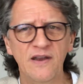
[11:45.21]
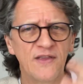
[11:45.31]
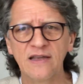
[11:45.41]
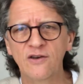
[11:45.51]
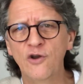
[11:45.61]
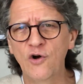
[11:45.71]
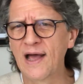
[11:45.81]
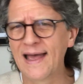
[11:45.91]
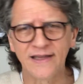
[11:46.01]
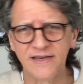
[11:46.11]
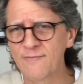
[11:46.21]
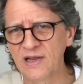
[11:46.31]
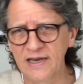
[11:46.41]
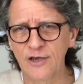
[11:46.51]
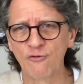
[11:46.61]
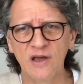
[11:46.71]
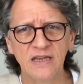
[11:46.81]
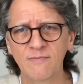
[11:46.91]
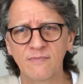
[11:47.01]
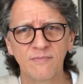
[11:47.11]
I think not academically
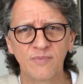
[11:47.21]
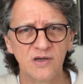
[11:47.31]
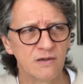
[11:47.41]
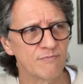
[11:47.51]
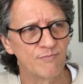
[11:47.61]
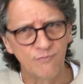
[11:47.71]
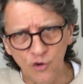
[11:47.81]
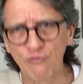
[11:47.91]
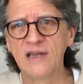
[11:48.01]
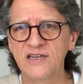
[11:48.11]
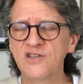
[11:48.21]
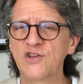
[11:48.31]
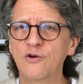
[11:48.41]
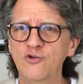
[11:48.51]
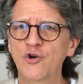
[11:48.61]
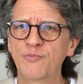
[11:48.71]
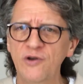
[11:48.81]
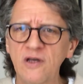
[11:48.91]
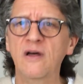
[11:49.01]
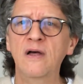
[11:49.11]
great, but great as an
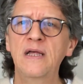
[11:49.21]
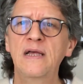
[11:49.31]
entrepreneur.